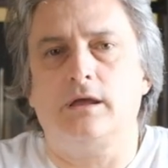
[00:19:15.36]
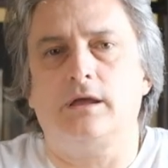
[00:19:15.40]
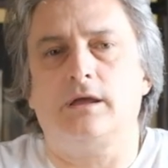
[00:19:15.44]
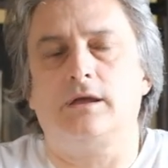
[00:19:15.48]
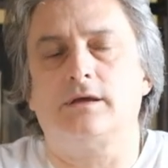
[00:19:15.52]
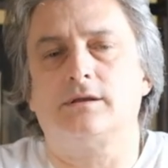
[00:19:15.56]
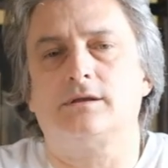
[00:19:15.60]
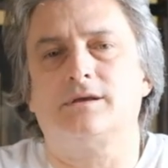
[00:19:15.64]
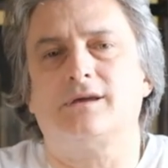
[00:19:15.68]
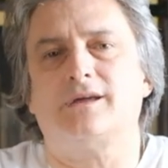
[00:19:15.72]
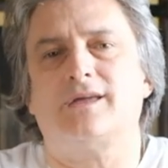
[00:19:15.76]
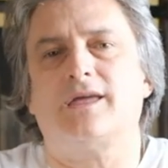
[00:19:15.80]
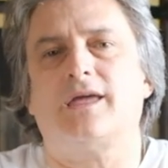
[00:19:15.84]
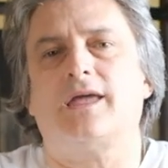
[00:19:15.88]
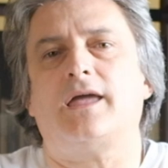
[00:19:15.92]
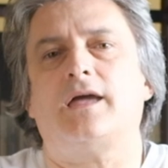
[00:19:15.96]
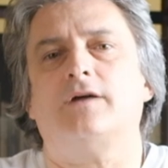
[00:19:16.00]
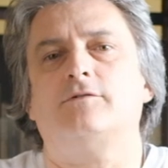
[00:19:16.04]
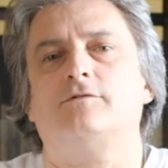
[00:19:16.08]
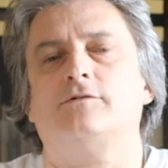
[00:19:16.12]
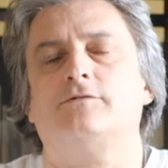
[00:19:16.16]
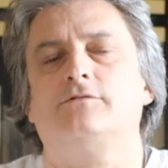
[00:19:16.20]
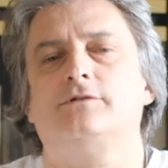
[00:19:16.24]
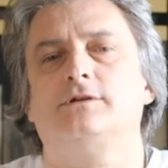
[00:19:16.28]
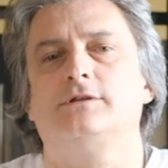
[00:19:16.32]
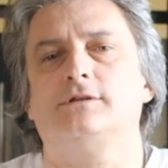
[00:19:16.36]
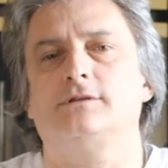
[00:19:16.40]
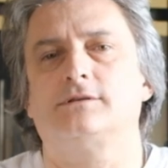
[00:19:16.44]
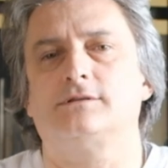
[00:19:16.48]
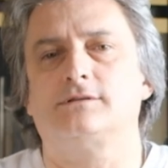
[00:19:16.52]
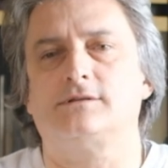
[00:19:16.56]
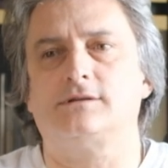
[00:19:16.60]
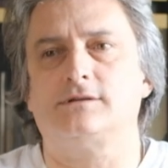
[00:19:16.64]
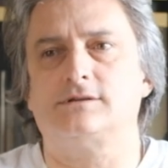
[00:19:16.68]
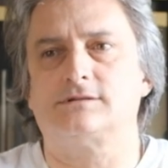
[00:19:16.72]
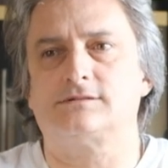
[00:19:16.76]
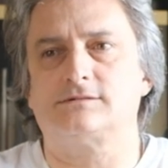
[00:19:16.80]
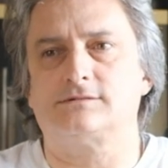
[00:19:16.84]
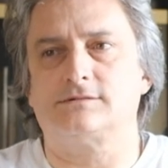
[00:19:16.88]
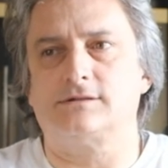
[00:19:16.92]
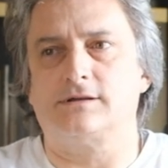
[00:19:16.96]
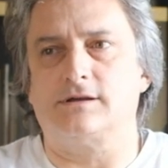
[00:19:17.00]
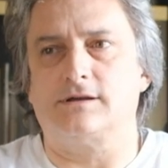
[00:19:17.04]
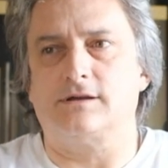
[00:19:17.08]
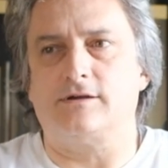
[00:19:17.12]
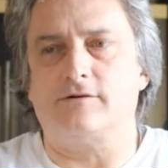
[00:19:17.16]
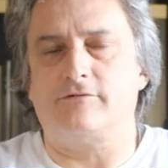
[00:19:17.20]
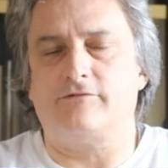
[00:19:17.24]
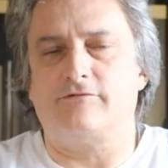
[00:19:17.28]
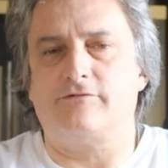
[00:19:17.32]
And everything that is
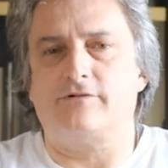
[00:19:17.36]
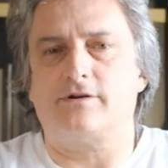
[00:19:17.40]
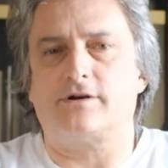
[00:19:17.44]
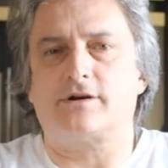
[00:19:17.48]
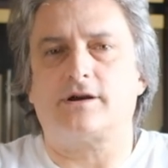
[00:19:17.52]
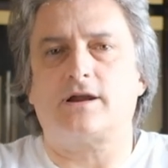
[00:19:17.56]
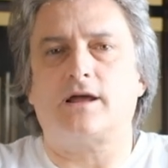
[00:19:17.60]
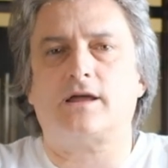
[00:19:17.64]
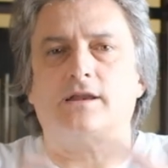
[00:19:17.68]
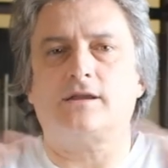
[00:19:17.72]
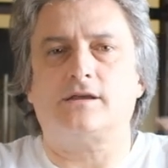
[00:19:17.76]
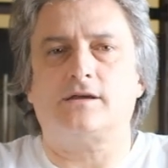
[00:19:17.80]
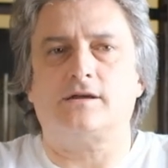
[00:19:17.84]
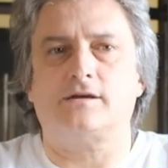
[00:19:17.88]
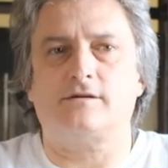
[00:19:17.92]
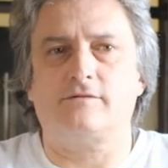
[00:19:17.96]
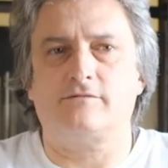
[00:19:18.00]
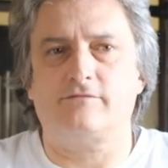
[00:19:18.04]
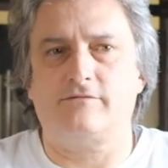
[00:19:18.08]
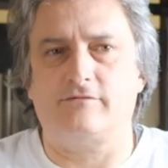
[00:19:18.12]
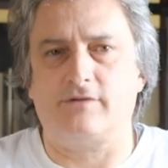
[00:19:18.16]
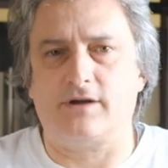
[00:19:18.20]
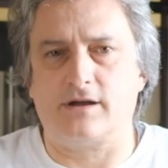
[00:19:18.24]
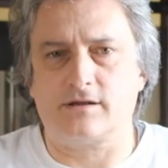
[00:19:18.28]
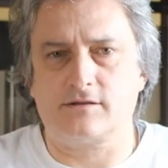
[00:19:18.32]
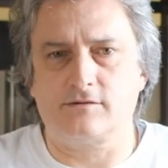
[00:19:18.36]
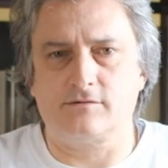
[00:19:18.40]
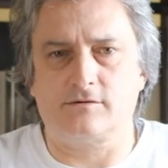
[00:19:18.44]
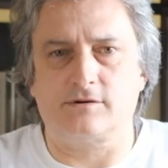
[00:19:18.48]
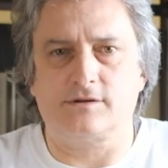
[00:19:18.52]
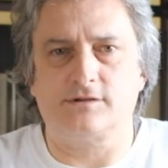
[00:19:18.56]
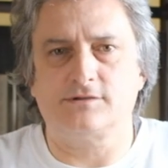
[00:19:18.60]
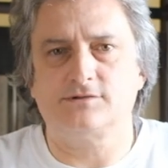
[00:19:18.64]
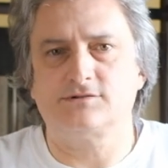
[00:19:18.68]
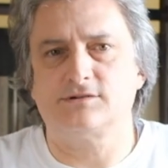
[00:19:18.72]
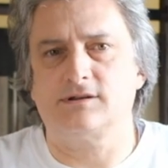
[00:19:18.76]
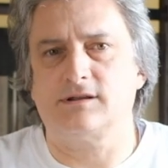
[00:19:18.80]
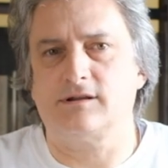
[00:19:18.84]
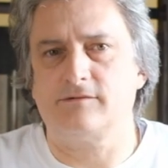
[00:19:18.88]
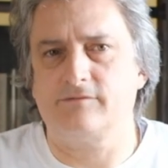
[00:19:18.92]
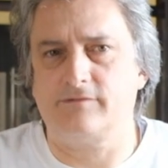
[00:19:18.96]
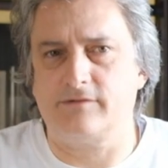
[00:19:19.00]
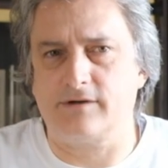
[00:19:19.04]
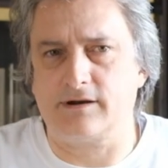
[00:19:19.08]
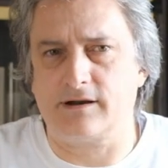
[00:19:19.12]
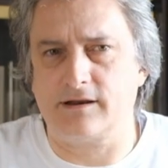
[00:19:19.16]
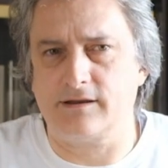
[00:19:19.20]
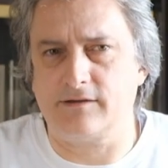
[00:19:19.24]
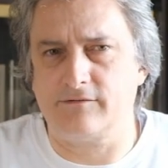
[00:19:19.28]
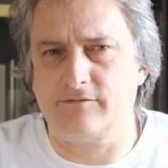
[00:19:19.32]
the Ferrania factory, general
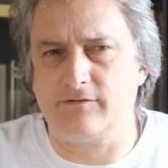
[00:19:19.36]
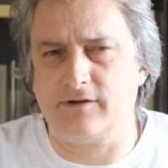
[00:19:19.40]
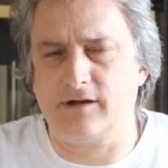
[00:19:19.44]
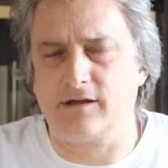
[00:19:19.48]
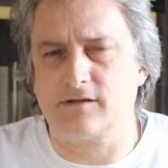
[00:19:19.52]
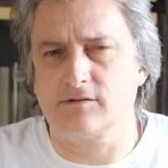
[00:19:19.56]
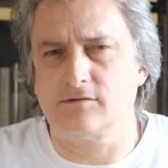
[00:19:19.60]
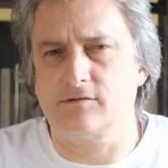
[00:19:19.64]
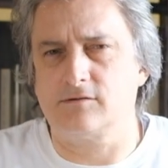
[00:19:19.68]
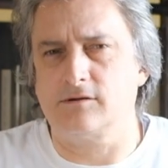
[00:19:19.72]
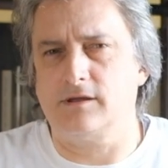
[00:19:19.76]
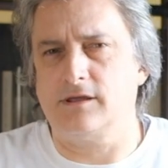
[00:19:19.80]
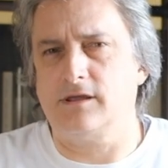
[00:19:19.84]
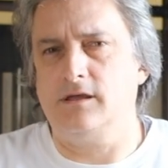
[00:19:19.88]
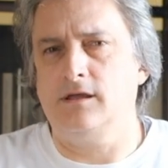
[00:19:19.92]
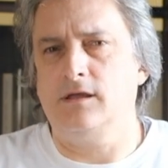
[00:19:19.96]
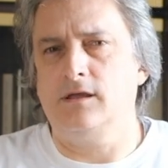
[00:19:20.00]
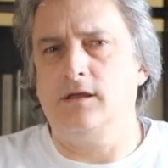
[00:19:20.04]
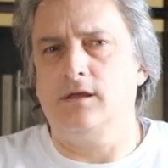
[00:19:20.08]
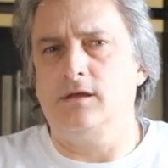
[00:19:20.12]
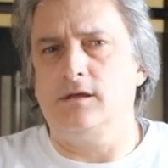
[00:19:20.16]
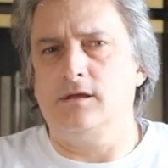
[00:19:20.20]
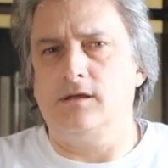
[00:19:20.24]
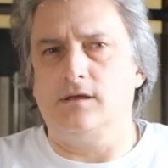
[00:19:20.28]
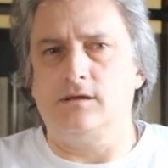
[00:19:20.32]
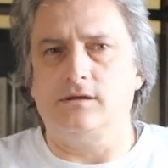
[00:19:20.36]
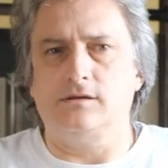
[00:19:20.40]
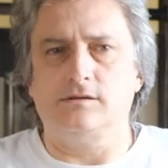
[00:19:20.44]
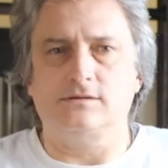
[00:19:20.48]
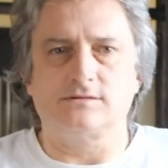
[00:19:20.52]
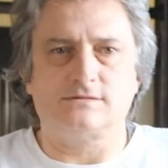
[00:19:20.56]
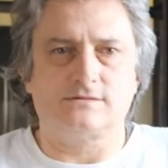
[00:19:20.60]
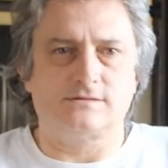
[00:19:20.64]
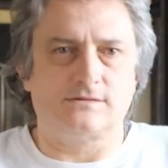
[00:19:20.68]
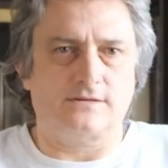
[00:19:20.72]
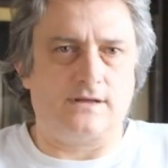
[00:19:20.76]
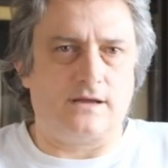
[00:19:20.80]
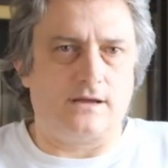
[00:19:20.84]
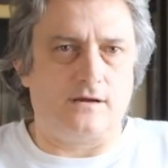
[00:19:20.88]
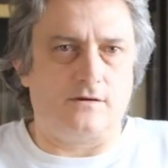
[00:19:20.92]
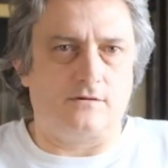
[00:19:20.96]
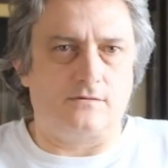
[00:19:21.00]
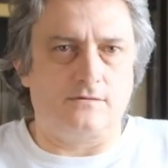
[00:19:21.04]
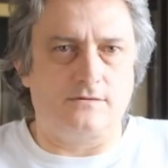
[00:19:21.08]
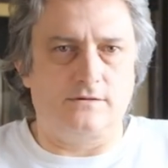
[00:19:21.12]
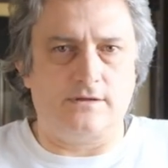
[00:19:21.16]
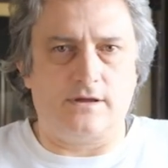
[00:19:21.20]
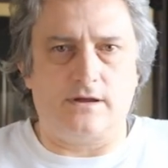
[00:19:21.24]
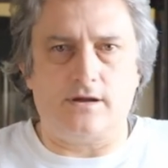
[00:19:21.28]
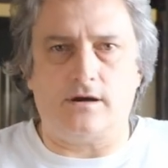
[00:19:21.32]
Ferrania factory, is
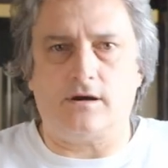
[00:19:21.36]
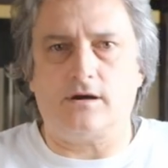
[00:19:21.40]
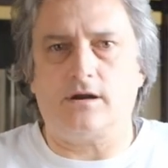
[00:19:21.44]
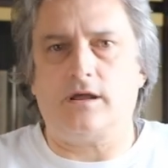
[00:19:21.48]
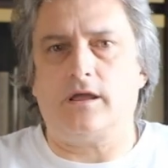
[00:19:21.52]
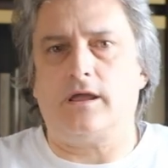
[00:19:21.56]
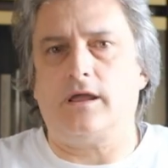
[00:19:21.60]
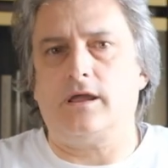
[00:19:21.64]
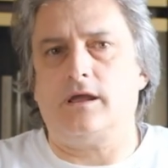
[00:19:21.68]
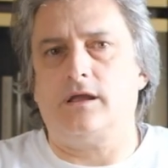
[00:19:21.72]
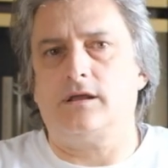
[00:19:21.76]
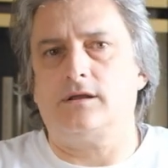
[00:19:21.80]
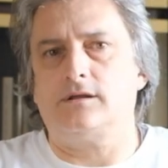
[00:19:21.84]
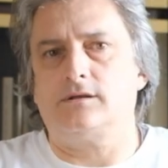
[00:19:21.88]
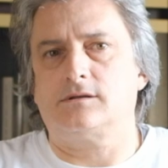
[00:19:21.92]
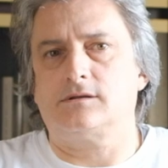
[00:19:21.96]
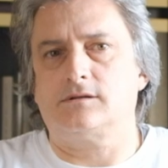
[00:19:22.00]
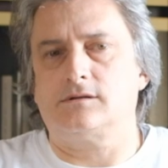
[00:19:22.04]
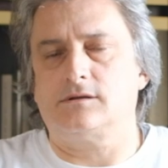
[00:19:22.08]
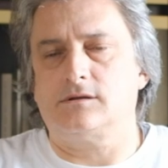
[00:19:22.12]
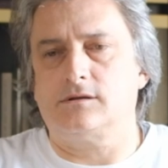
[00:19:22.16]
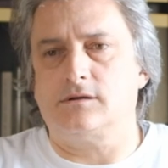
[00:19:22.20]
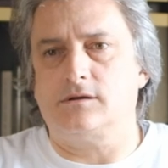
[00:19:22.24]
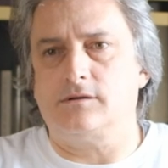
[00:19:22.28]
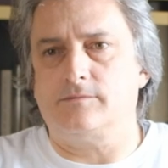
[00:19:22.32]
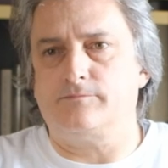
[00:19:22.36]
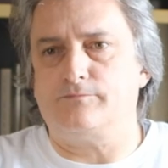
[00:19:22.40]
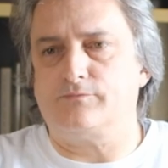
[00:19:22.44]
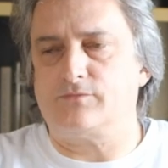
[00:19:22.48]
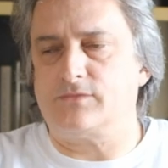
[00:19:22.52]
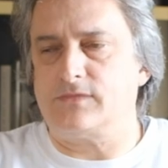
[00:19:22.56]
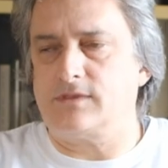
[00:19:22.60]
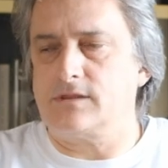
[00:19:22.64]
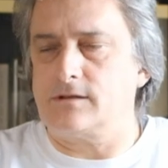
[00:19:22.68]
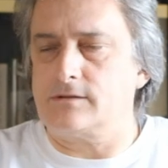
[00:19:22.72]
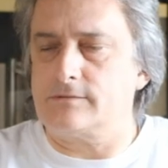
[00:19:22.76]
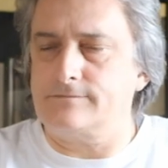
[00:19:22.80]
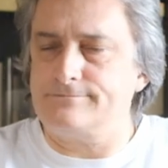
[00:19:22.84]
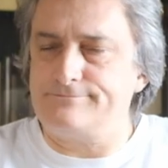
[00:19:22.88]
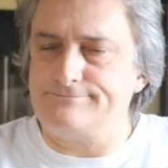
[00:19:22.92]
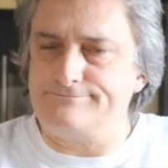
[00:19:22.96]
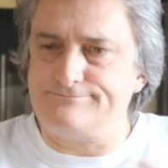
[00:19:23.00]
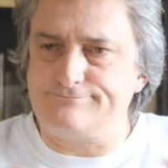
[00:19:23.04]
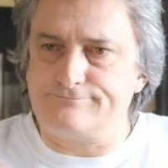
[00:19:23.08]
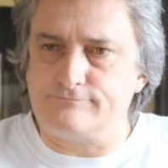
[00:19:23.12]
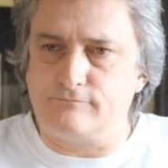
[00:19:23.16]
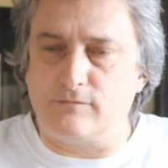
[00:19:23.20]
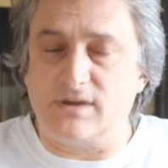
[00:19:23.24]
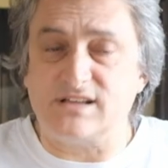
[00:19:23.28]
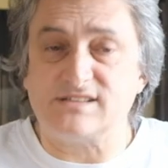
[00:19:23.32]
now there and
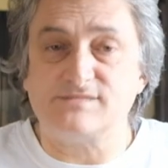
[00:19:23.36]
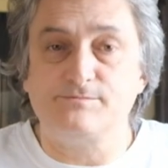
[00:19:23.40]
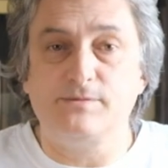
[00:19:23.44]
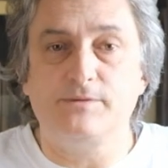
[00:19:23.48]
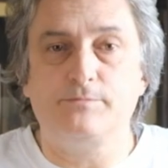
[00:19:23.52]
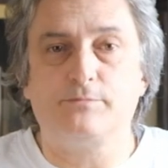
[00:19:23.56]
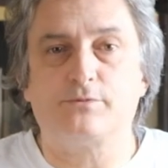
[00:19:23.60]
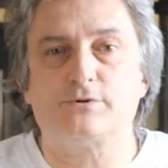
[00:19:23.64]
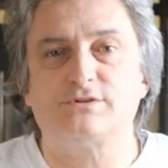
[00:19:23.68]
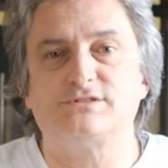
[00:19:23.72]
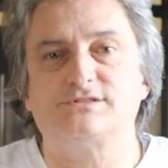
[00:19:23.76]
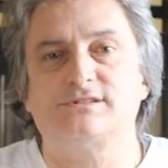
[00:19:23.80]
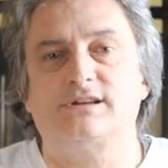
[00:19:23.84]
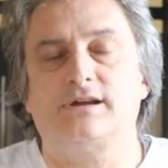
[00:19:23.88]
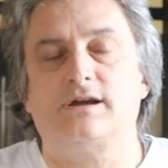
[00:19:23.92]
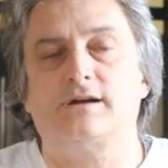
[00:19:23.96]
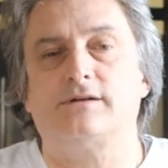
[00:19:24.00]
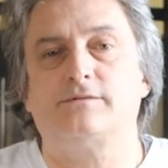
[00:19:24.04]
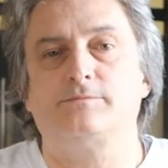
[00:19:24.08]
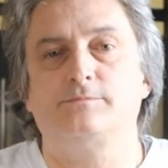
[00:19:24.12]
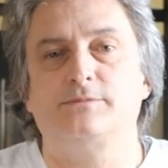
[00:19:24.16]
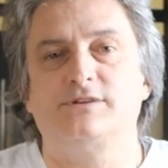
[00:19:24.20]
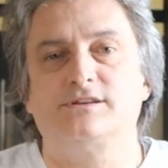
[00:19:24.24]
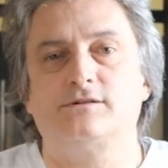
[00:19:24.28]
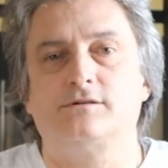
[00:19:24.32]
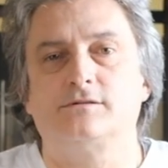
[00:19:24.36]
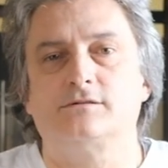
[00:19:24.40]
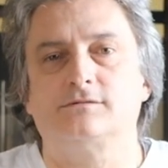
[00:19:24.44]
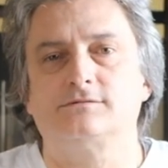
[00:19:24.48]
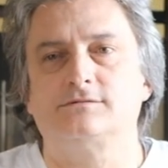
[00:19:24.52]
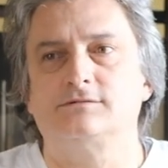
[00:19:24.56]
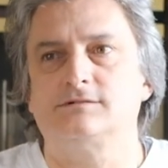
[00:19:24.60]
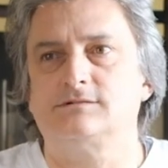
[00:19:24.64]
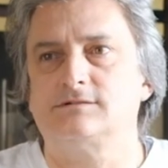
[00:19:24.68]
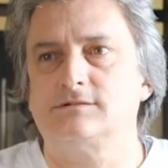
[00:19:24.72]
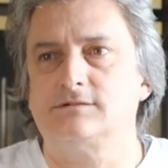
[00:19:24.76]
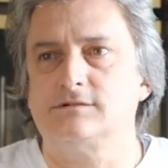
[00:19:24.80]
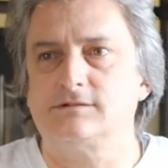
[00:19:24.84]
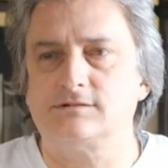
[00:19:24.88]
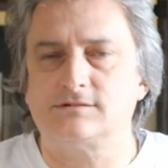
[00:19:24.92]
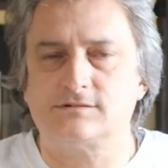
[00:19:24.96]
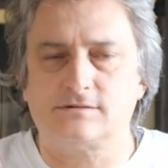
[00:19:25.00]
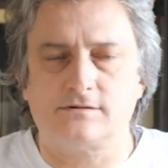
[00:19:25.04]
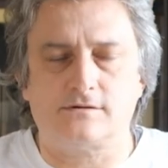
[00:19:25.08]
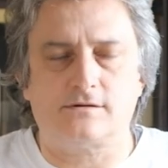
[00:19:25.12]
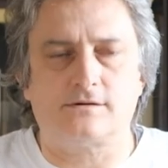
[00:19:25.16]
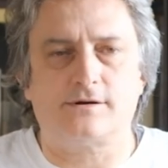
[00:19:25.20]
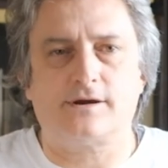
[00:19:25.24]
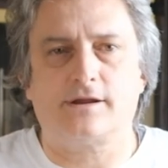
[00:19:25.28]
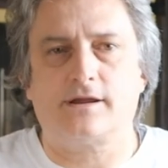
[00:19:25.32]
must be preserved, because it's an
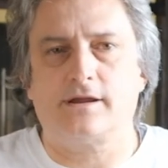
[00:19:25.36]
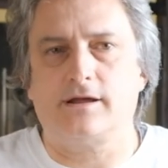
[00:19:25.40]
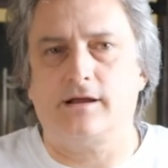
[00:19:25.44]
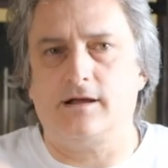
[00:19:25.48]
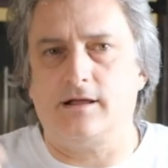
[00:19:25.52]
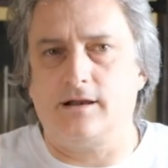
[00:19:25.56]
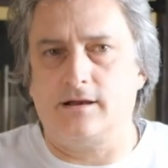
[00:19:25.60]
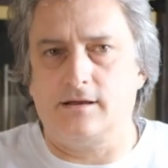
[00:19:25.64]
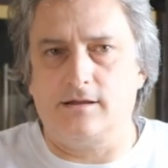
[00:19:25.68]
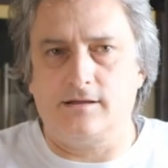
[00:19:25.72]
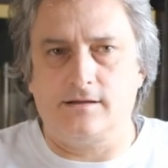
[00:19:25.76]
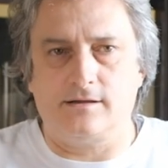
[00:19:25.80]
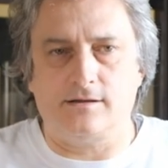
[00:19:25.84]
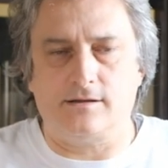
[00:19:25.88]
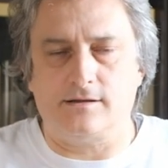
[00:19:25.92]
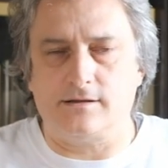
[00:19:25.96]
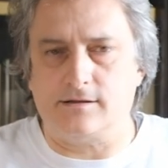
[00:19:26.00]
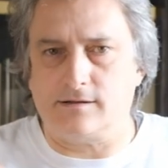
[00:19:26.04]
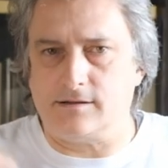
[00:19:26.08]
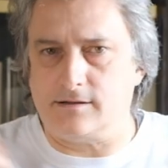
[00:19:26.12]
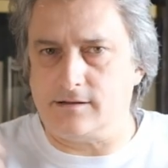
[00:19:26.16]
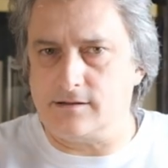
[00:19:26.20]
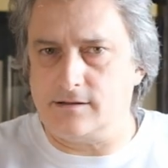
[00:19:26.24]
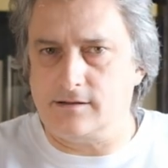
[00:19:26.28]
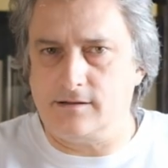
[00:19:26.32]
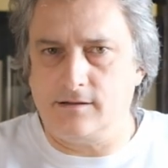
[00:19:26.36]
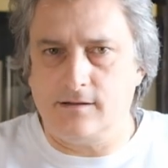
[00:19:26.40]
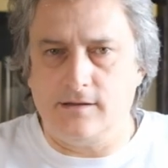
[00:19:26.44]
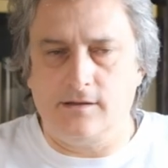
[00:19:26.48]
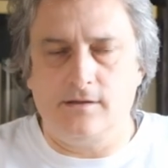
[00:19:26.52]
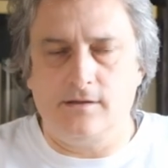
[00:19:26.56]
historical